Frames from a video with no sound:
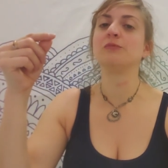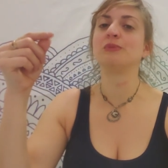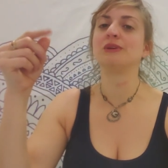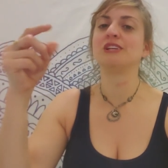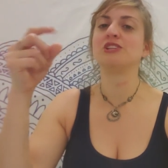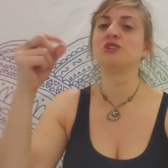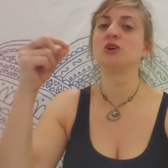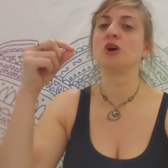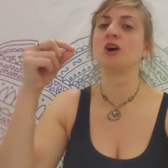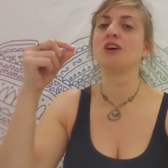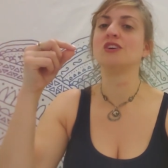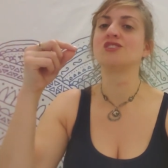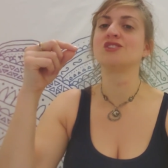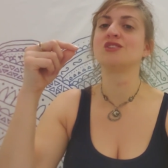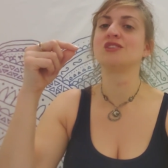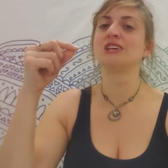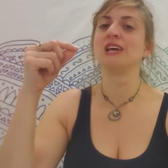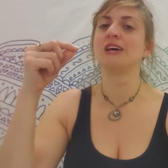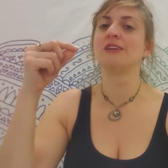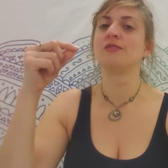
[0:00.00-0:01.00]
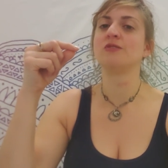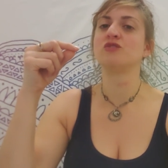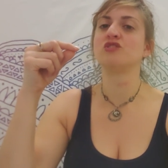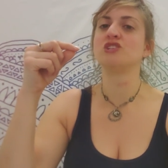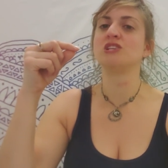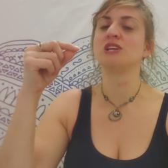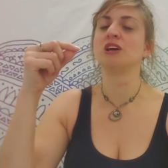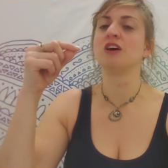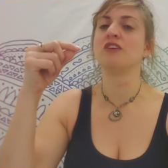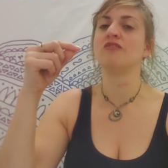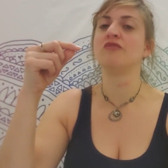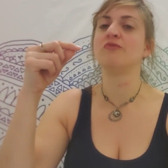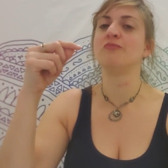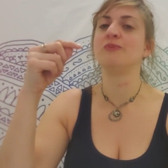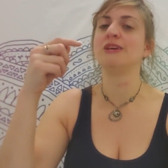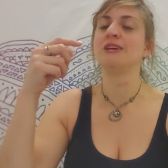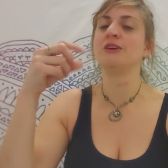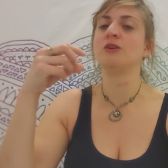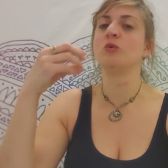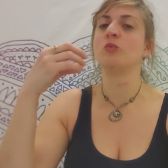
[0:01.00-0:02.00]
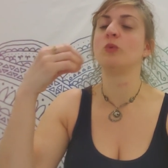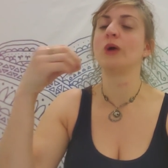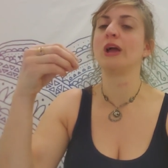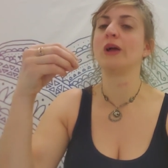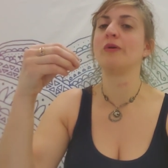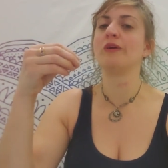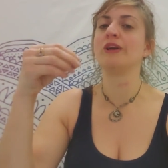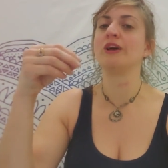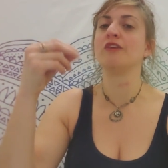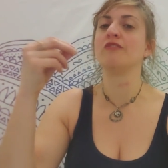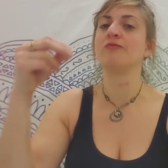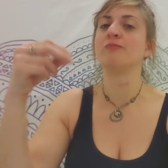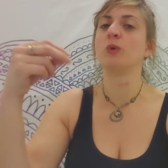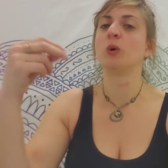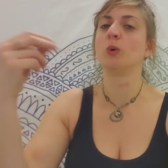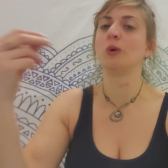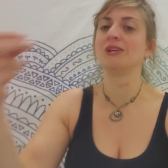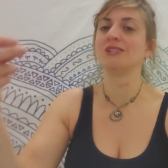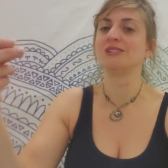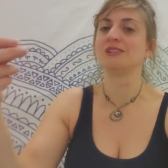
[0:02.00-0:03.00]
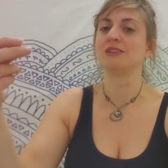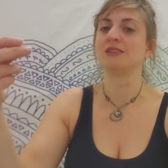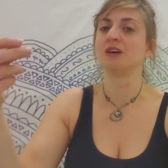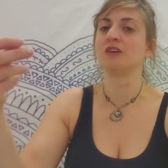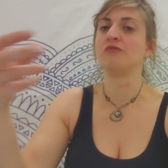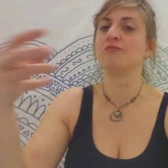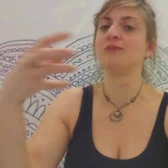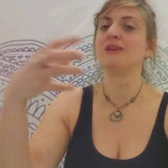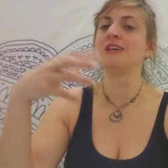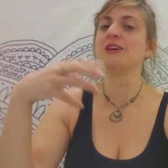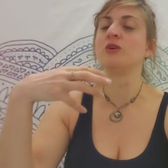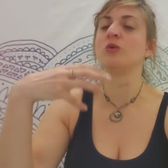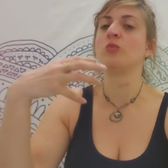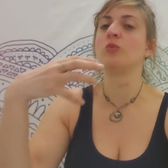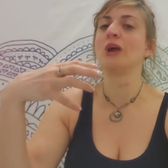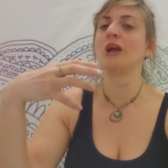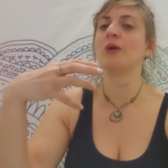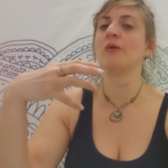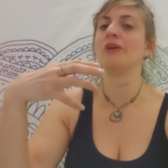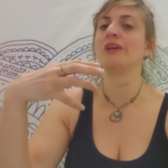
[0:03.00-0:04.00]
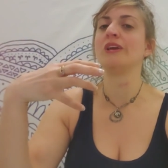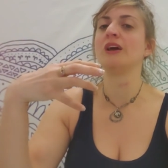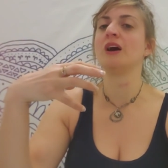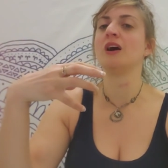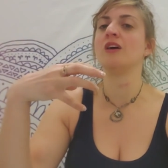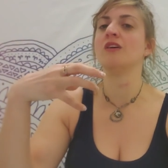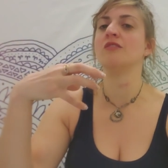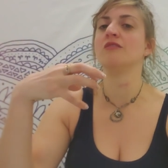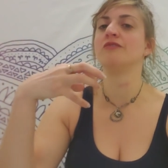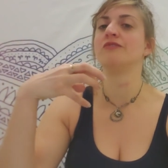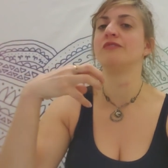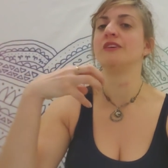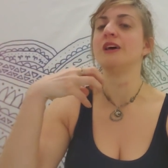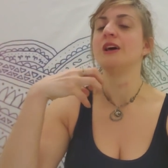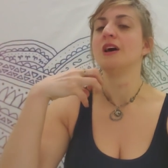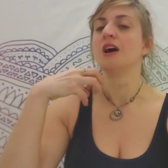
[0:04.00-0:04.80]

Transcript: but it's also the energy of being wary of poison, of being wary of